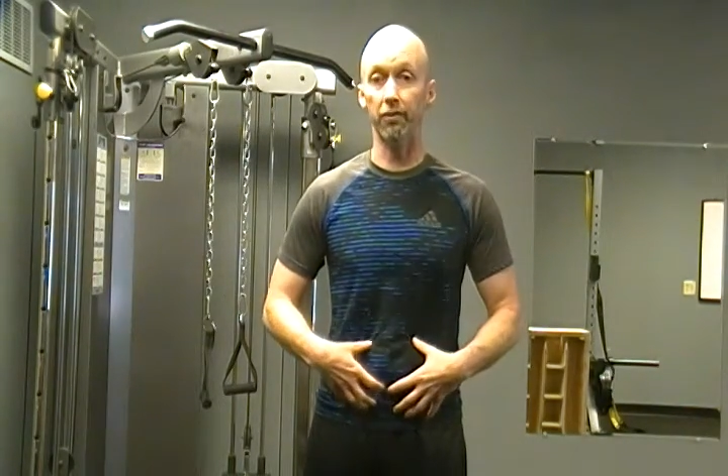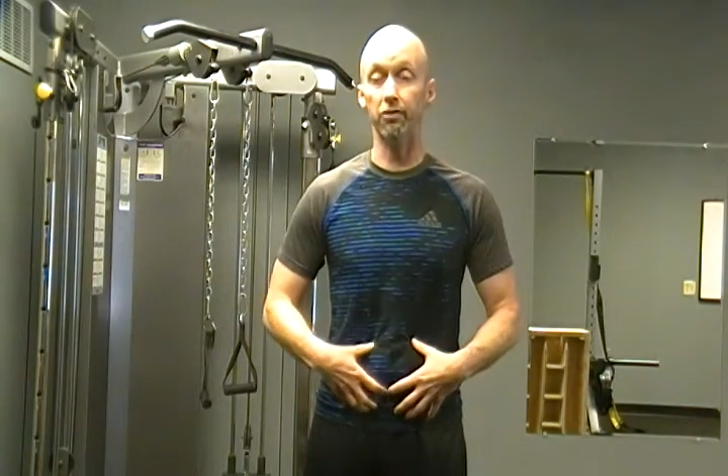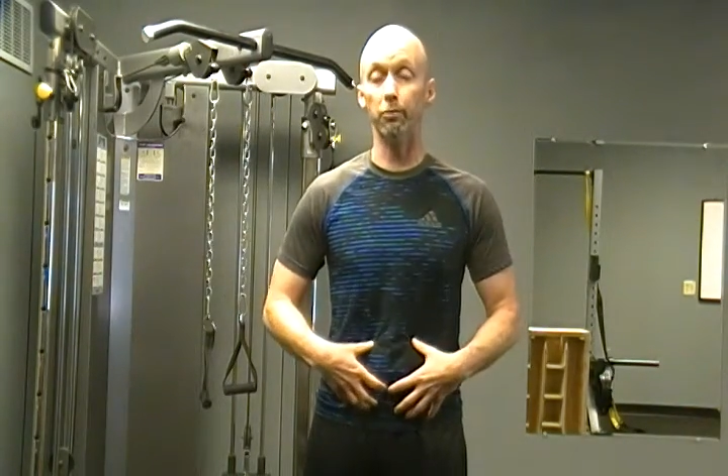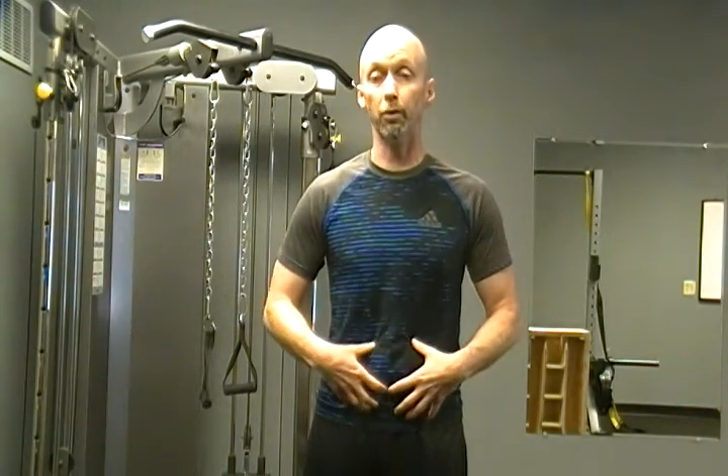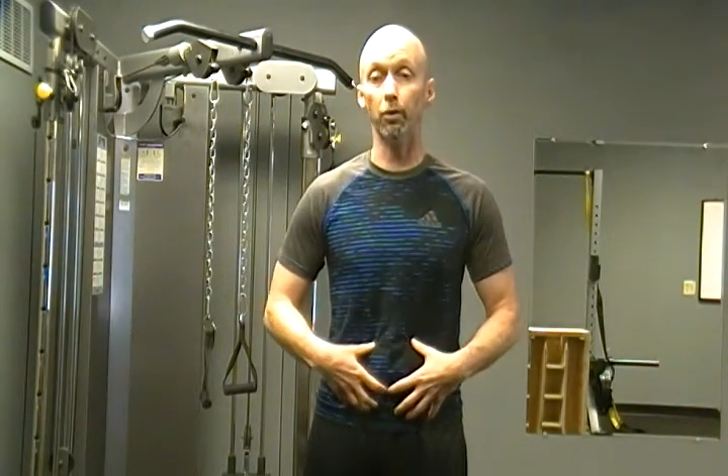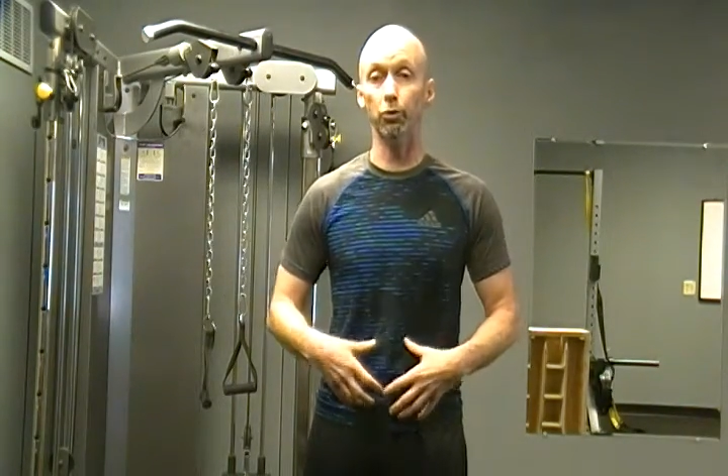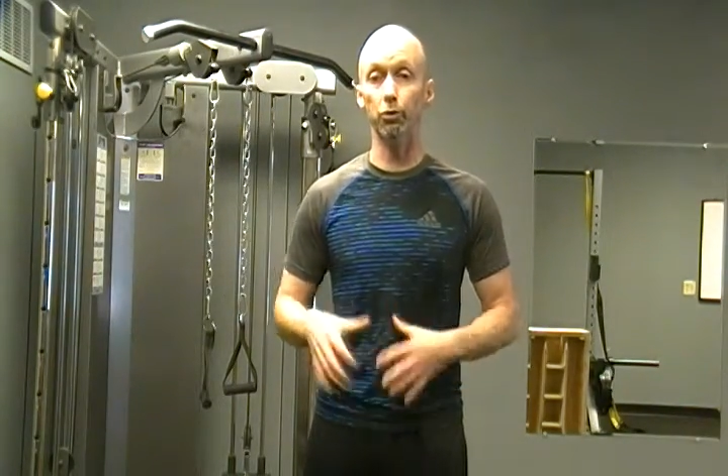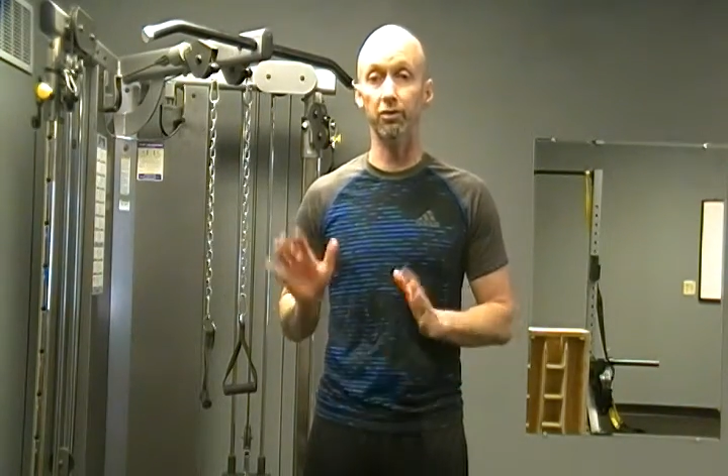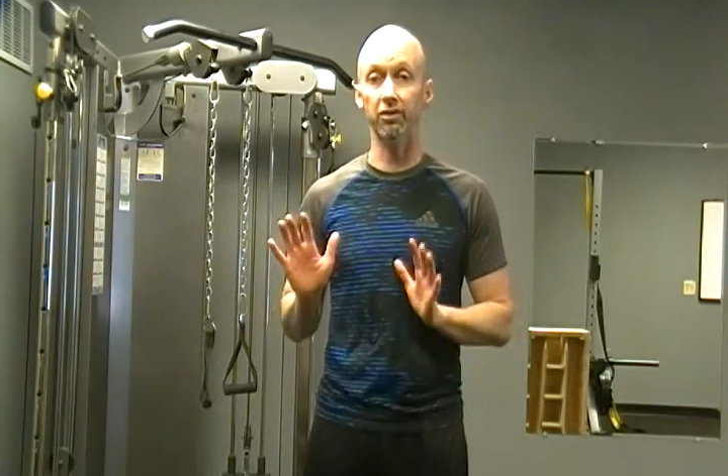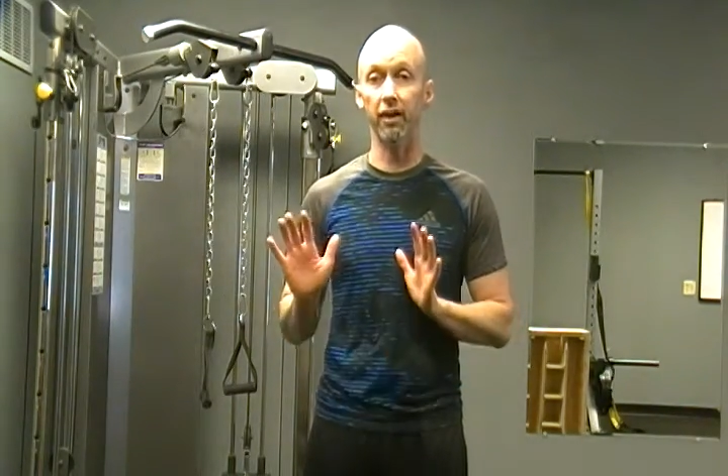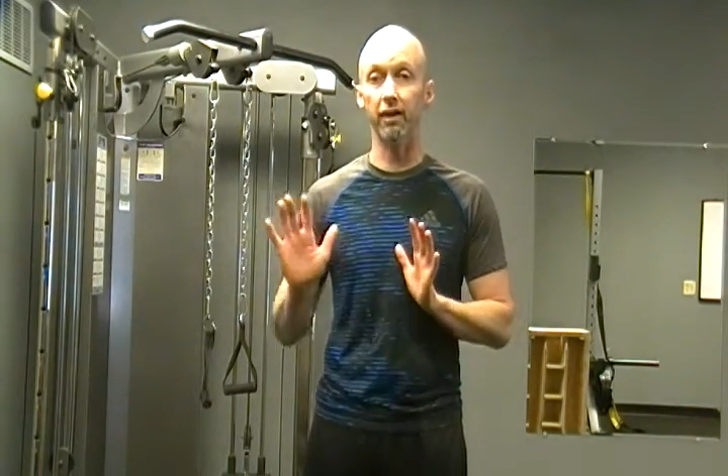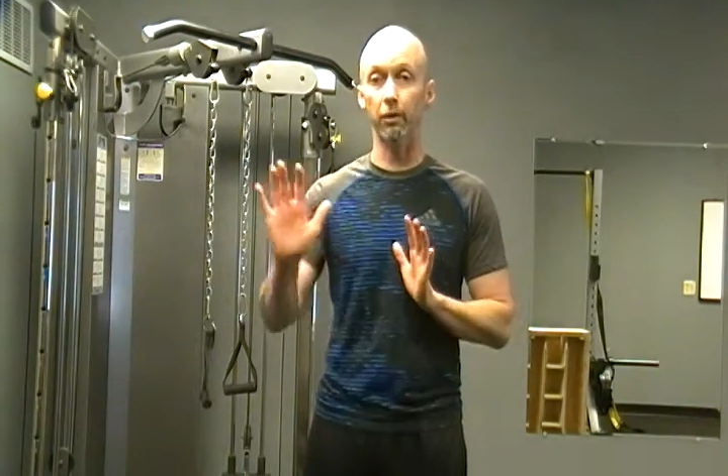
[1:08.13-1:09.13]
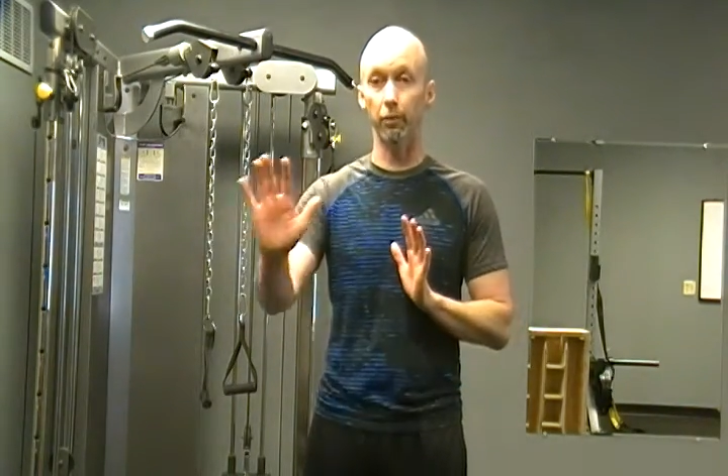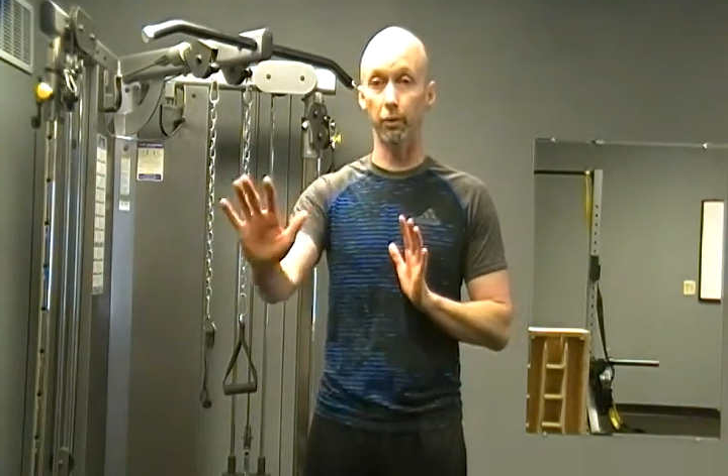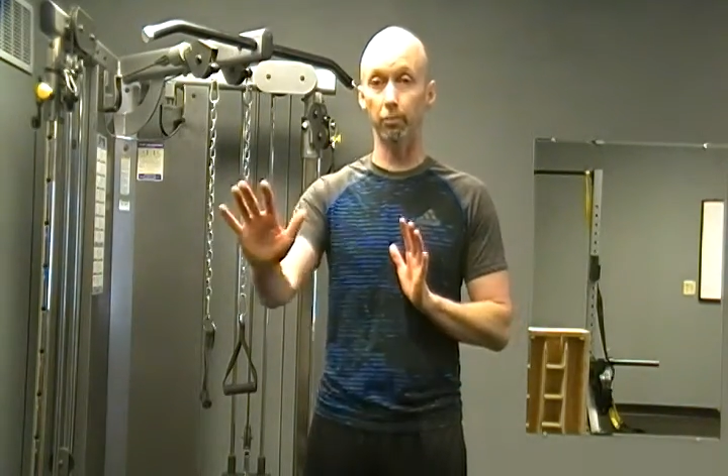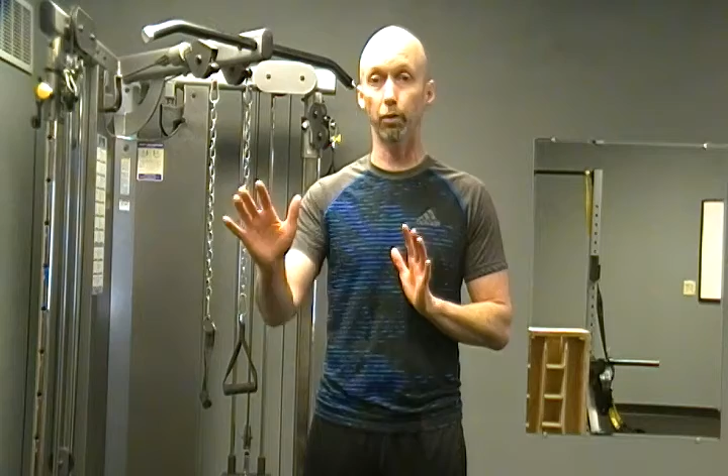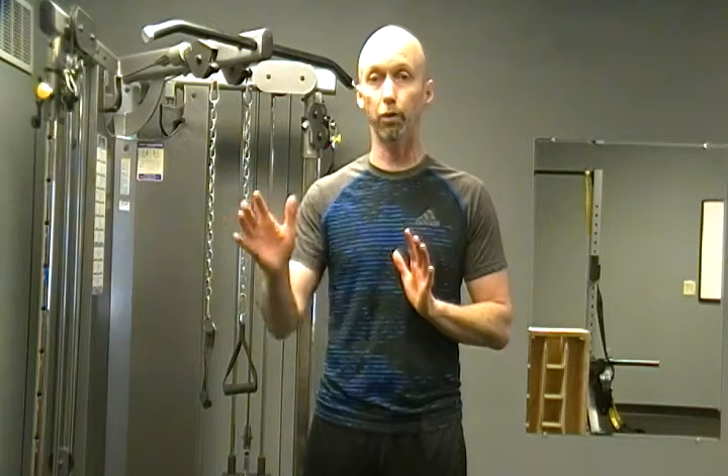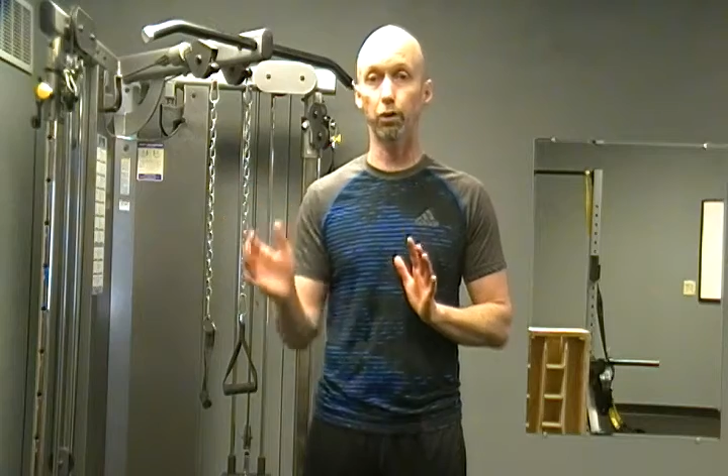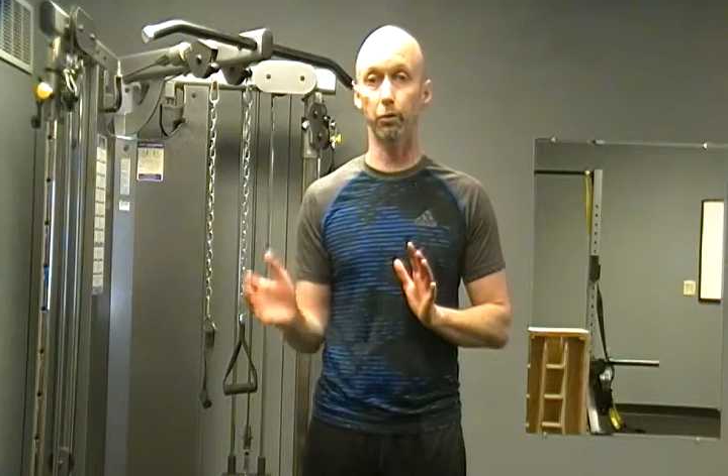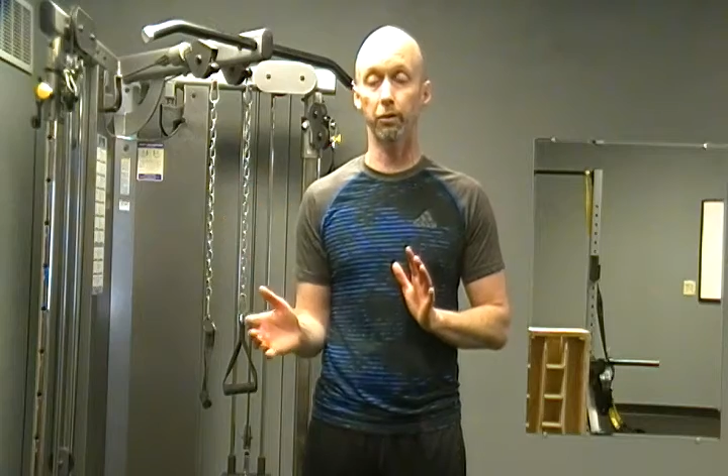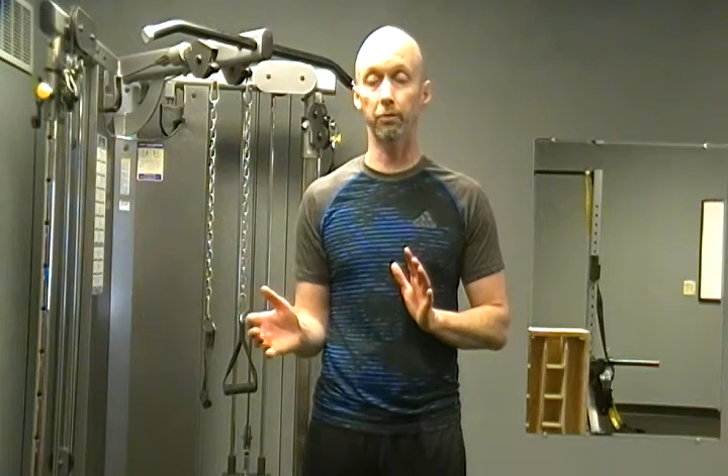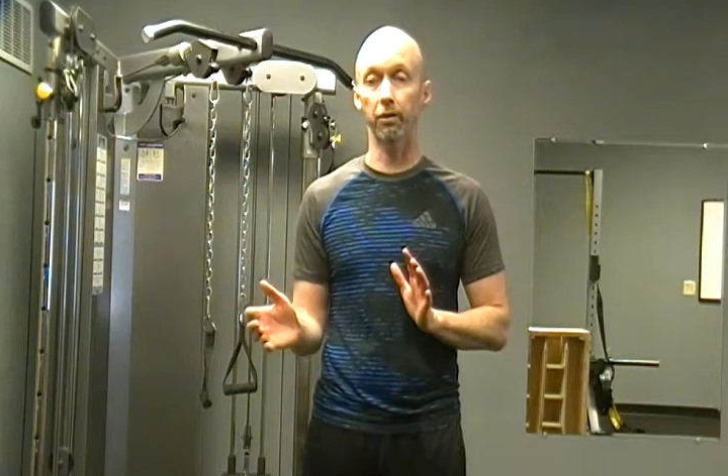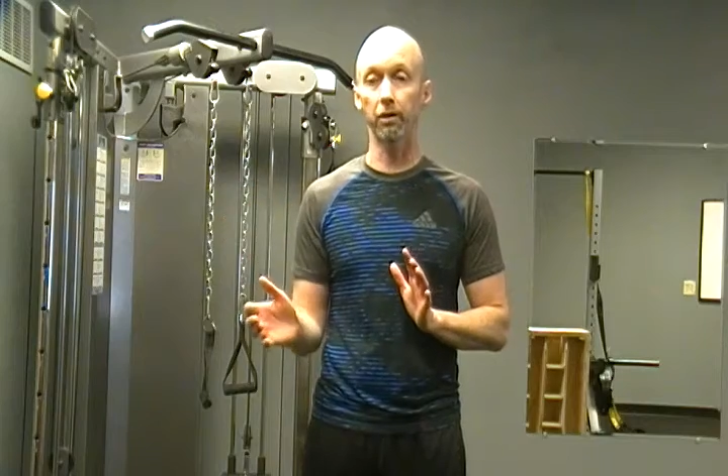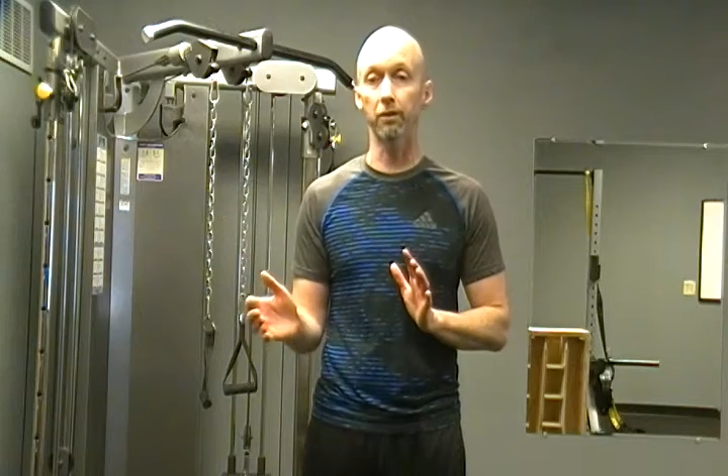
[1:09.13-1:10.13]
this is what holds you steady when you push,
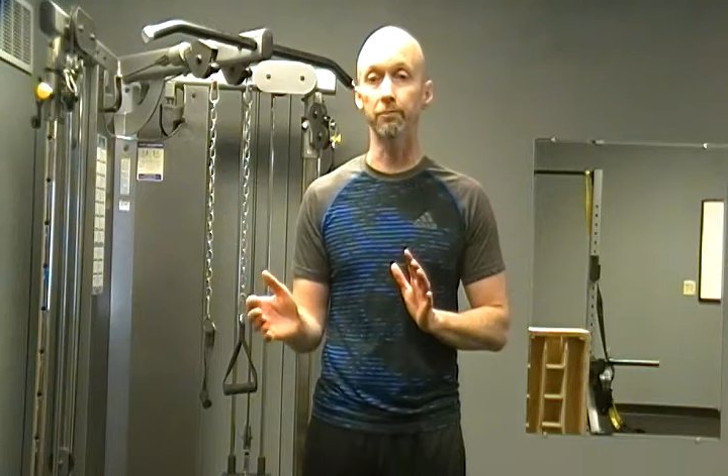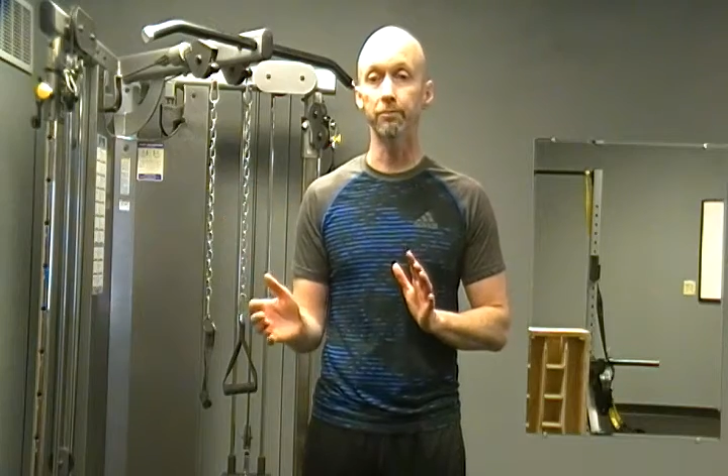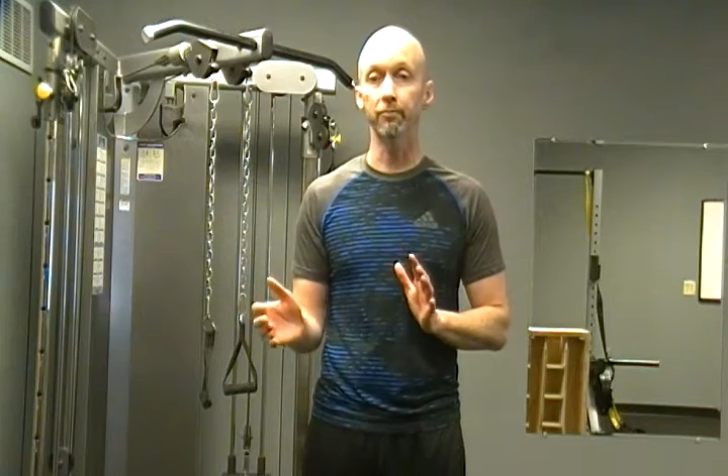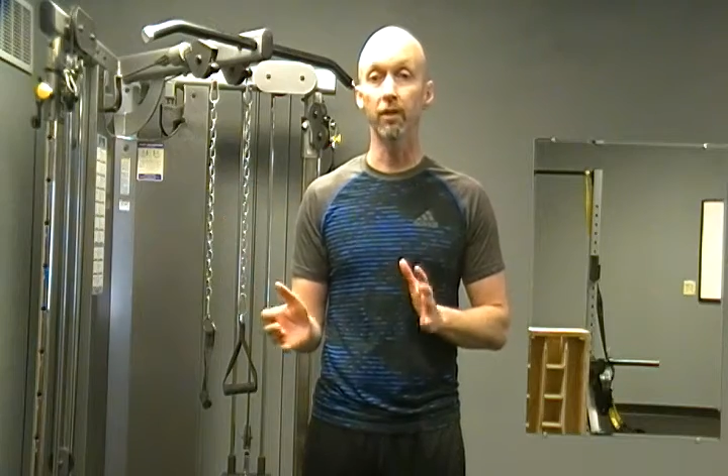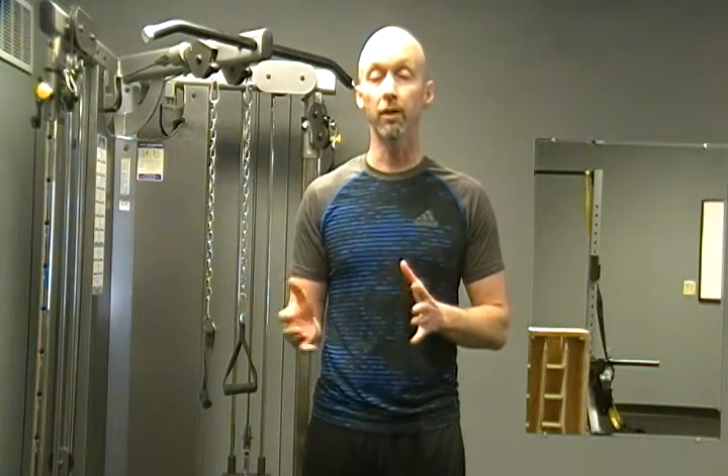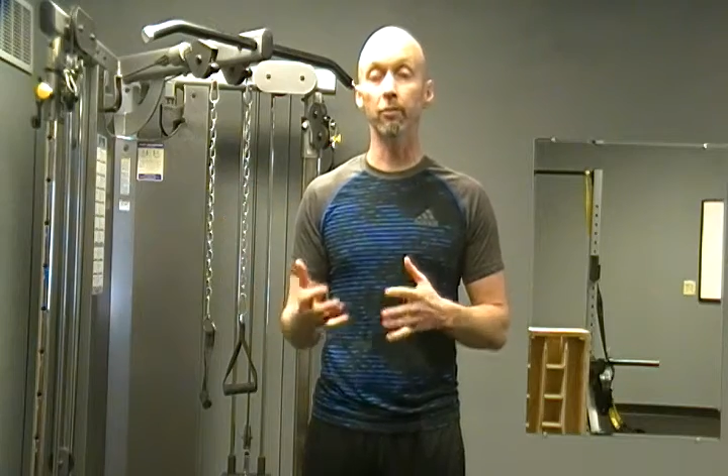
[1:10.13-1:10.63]
when you pull,